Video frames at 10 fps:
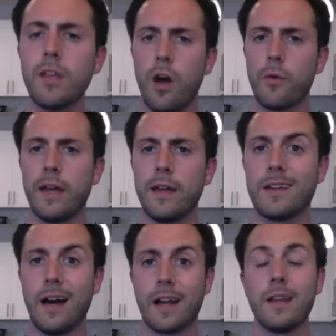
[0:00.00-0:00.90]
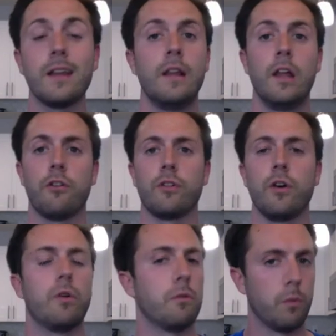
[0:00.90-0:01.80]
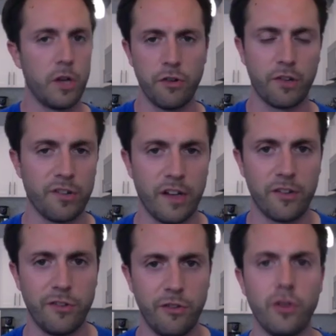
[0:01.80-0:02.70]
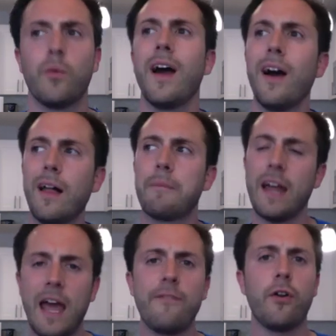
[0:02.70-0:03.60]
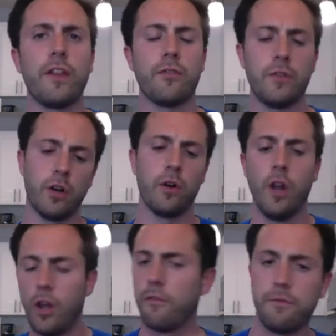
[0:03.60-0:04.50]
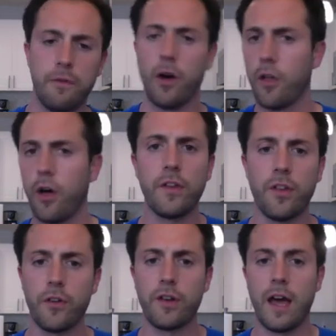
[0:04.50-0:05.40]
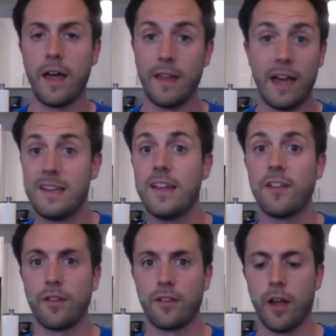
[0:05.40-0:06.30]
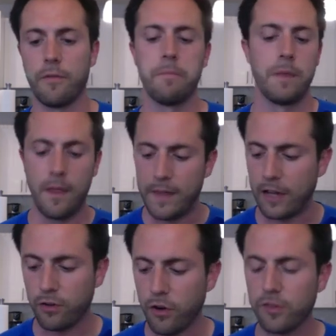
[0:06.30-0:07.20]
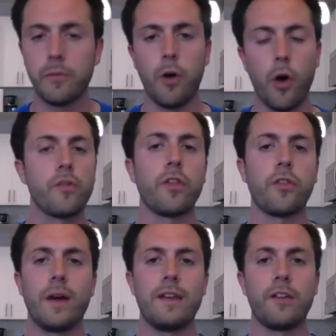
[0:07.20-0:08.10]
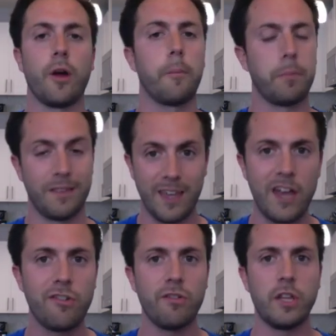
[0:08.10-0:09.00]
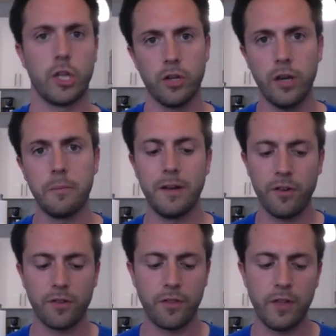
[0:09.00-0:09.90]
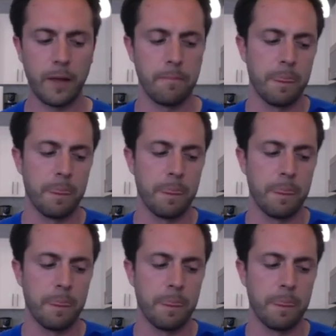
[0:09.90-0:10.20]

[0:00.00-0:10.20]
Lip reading: Okay, got it. So what do you suggest that you do? Well, I'm kind of have all these, all these other ideas and stuff. That's awesome. All those other ideas are potentially good, but here's the thing.